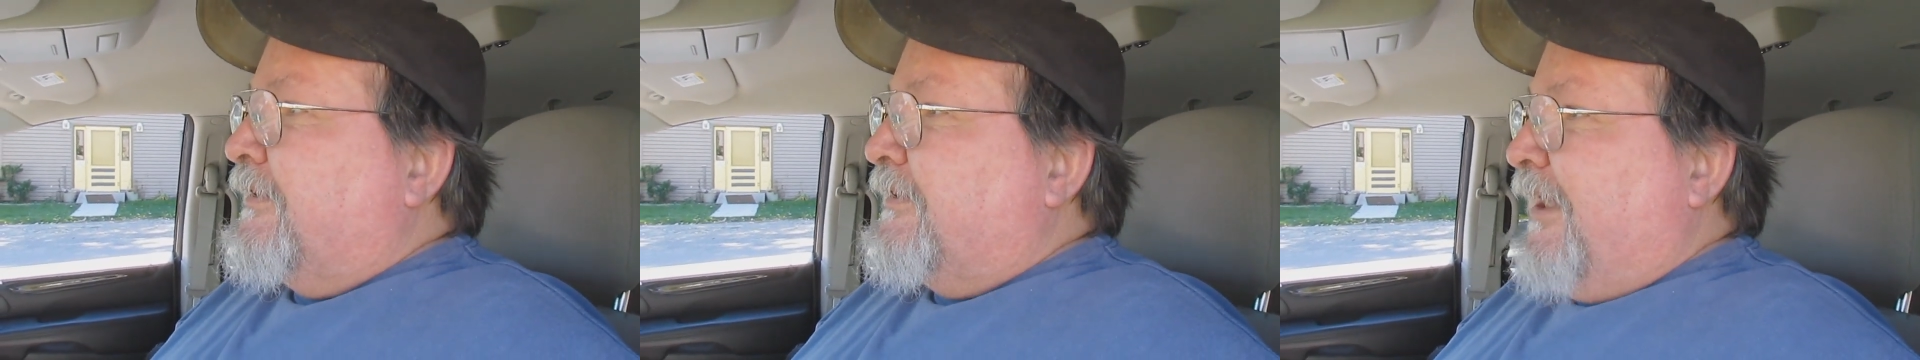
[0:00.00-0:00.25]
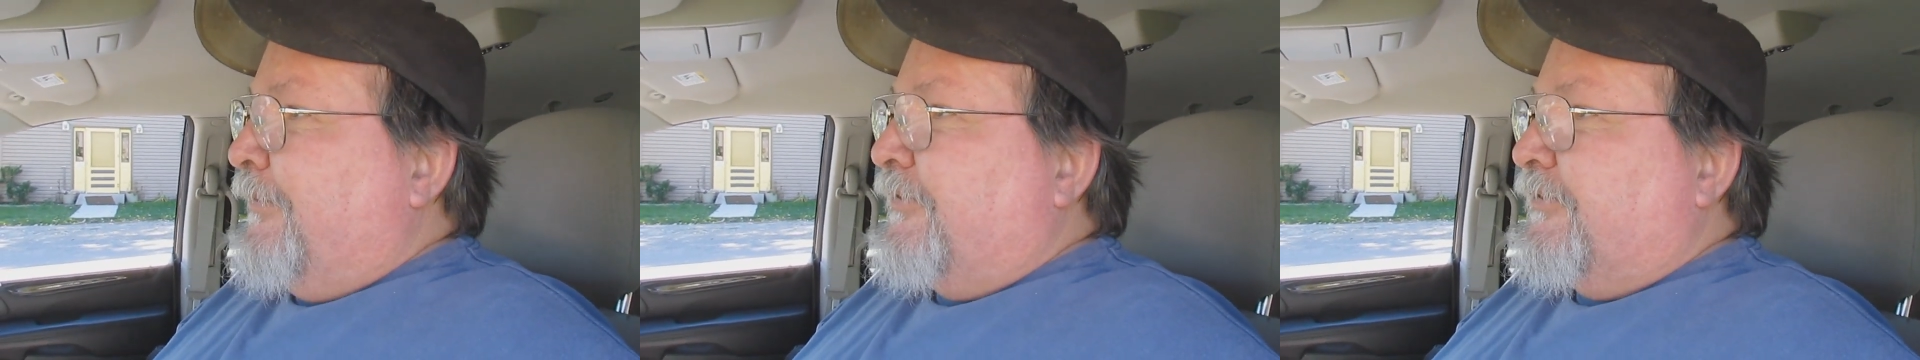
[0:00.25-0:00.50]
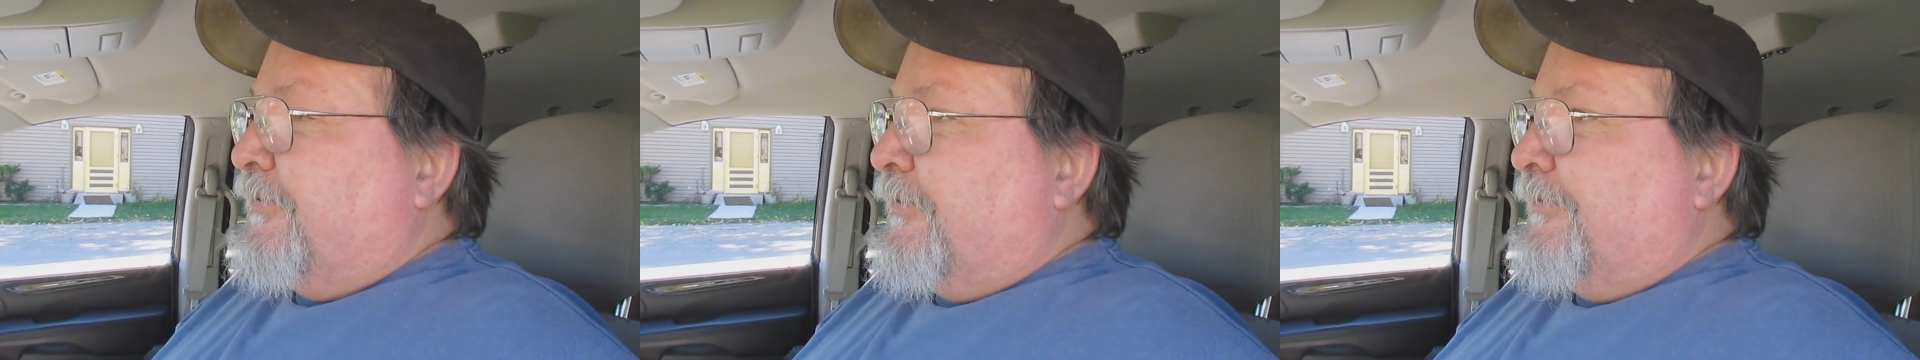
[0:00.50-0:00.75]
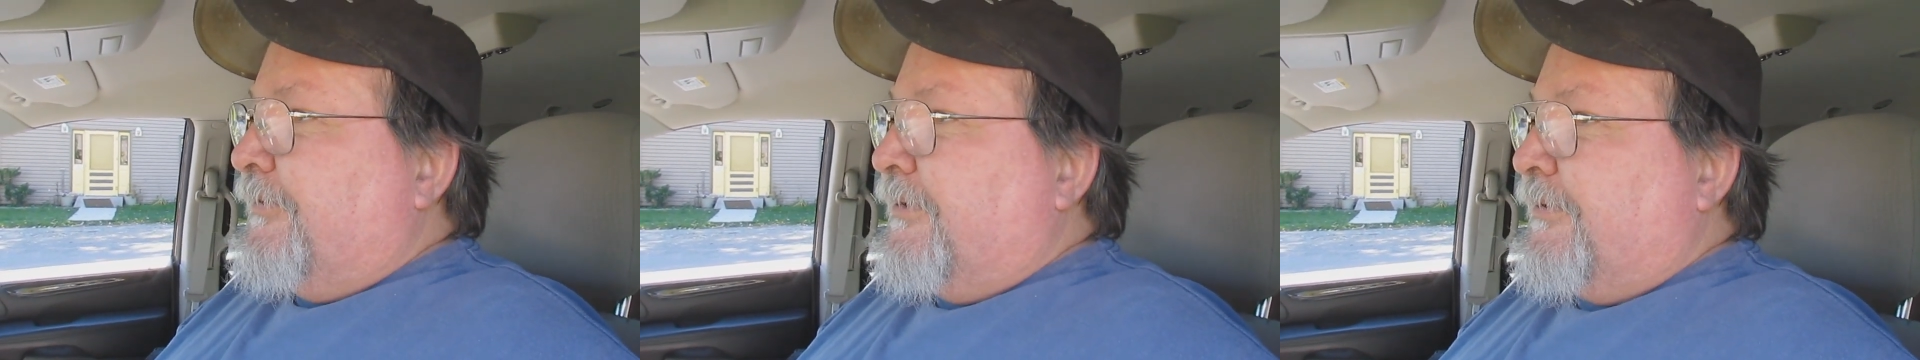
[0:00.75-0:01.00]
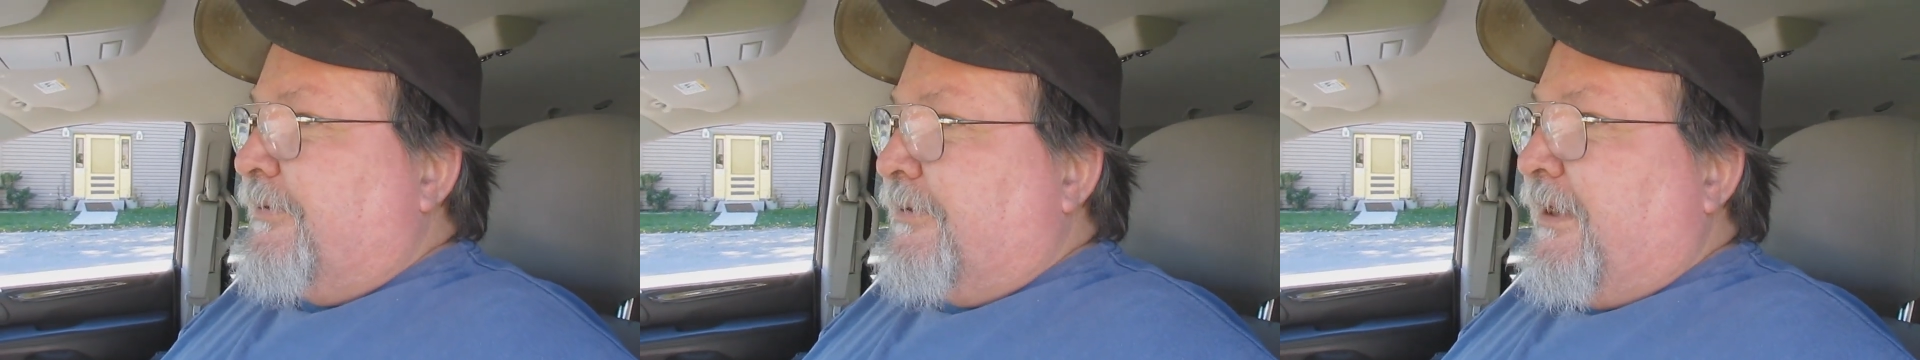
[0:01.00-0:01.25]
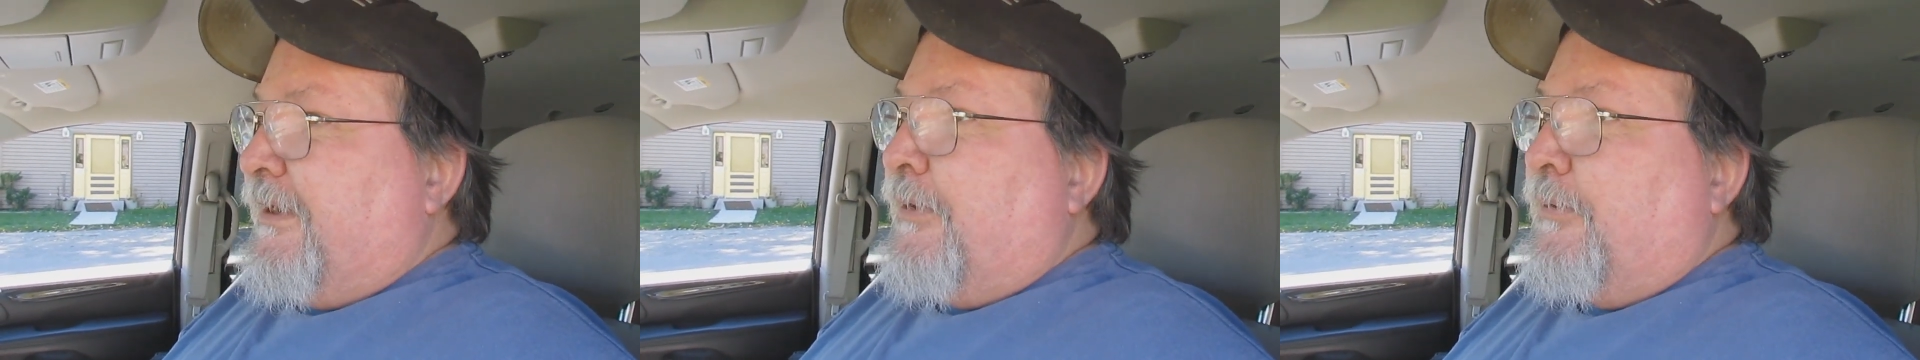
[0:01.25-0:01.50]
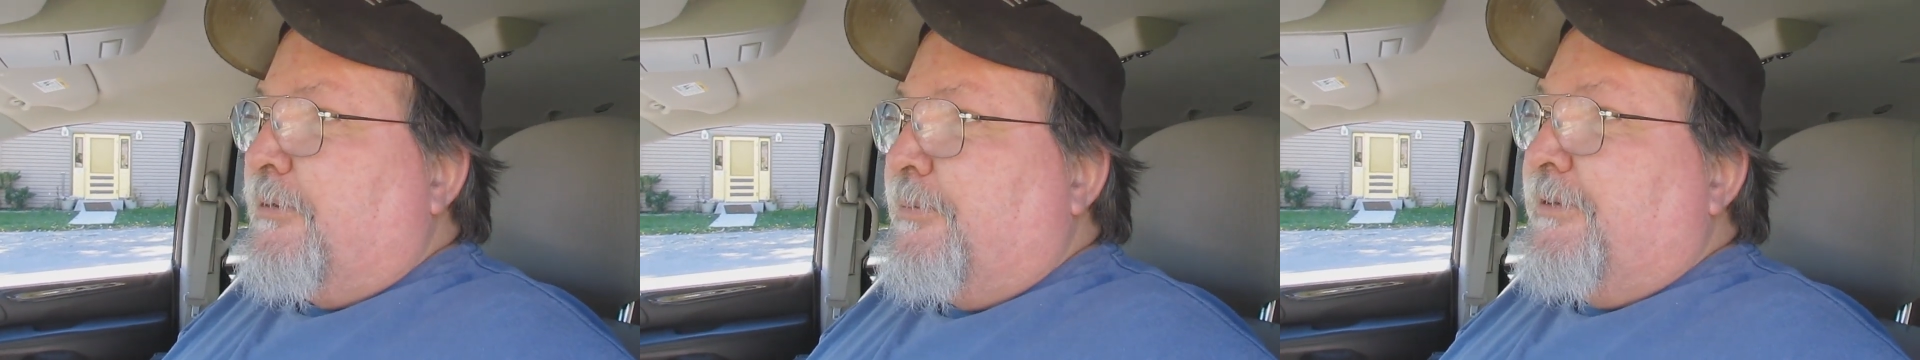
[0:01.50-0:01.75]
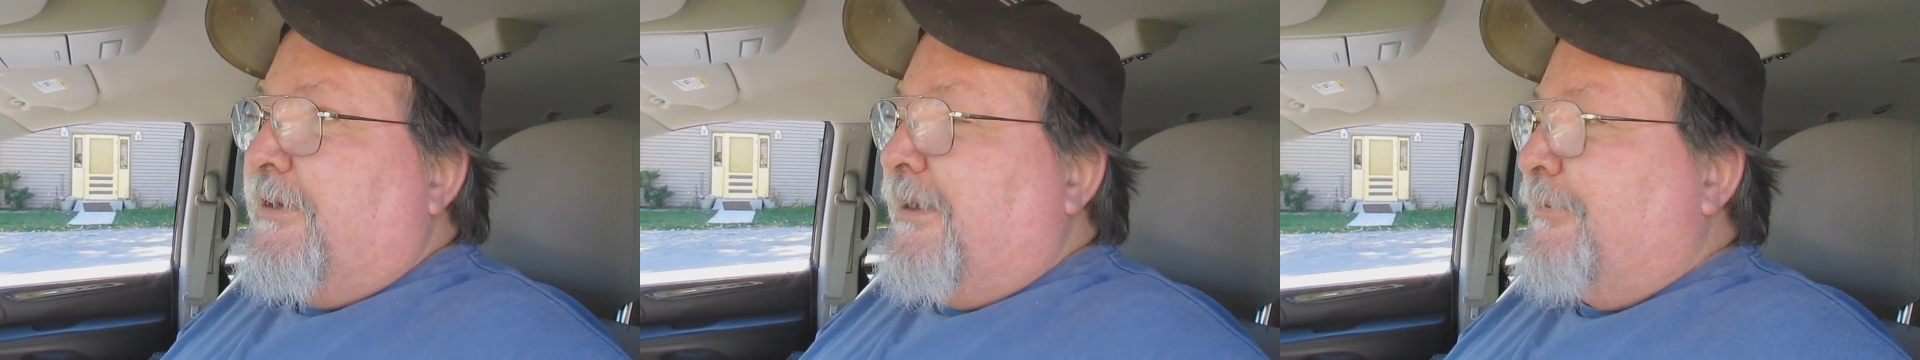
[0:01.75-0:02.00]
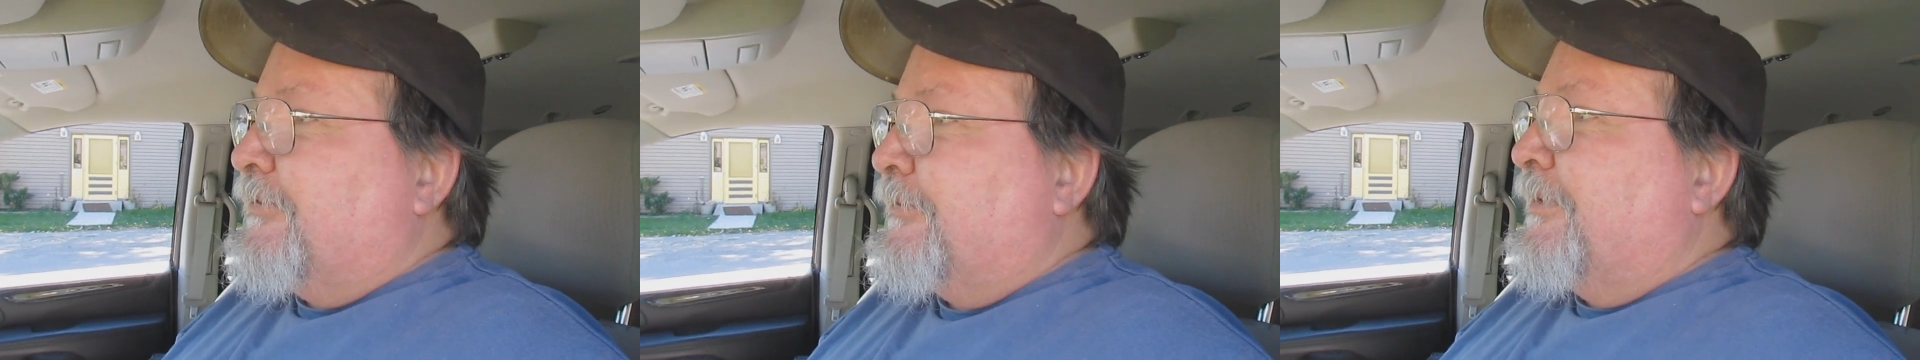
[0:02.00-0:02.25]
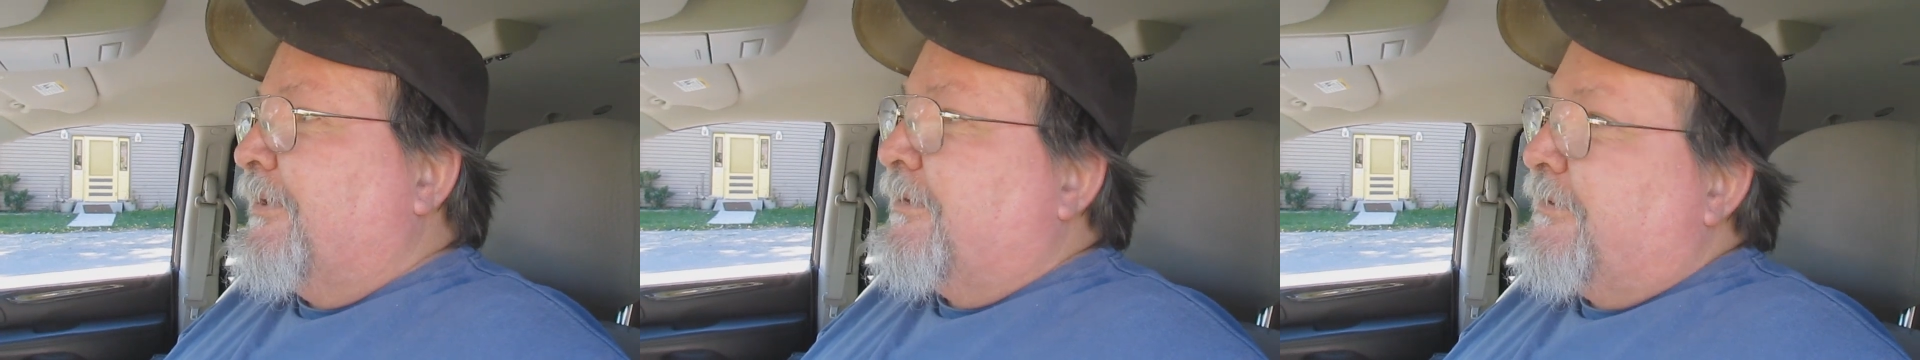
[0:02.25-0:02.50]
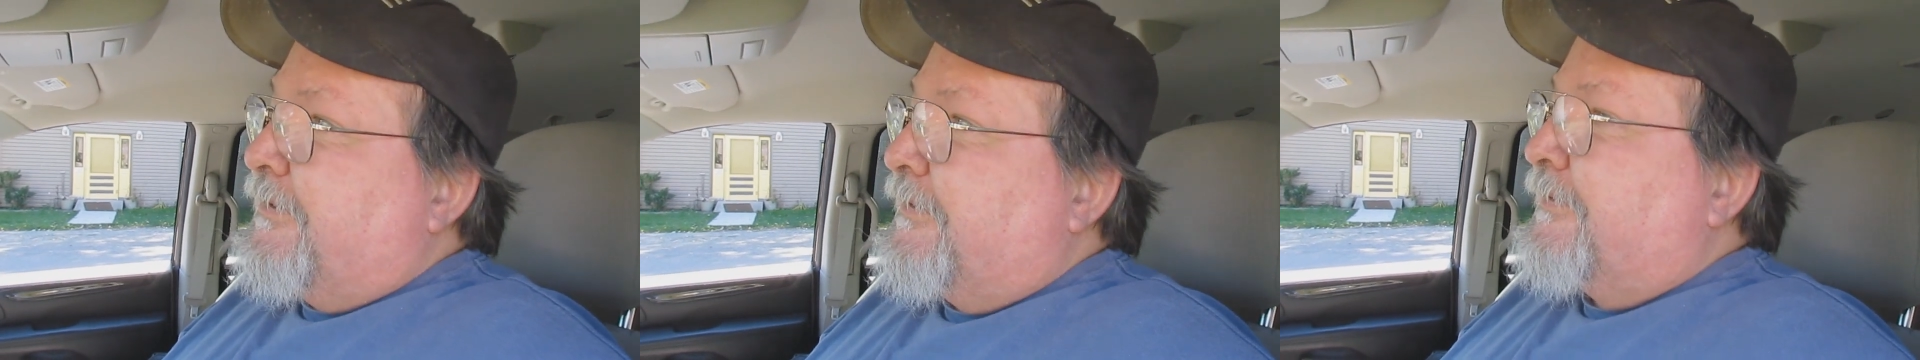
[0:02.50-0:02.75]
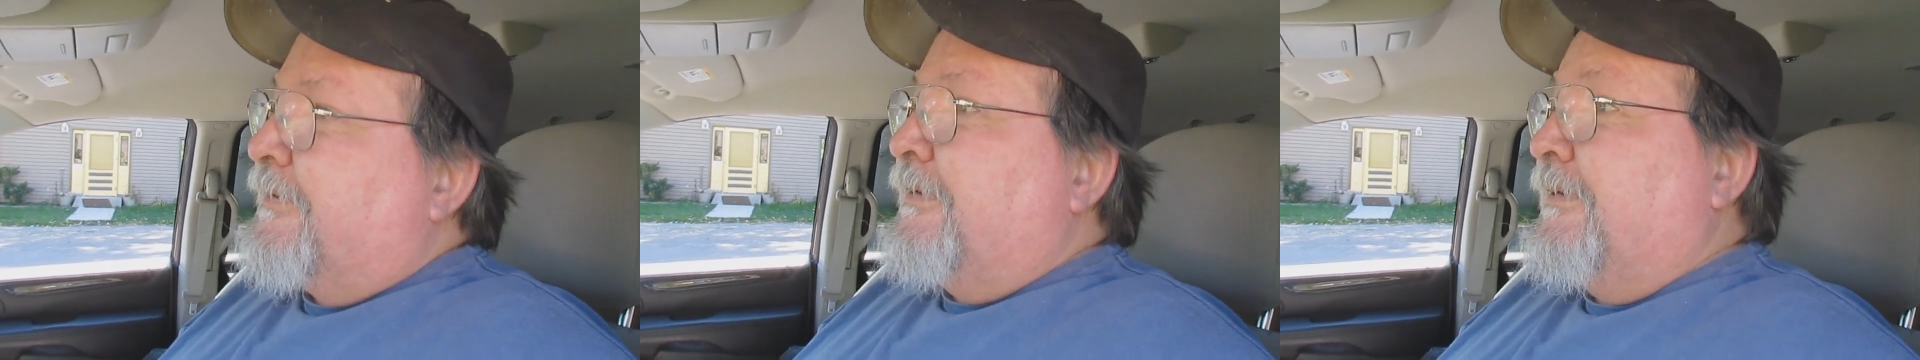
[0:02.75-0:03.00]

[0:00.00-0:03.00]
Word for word: damage to a vehicle that had already been damaged by a deer that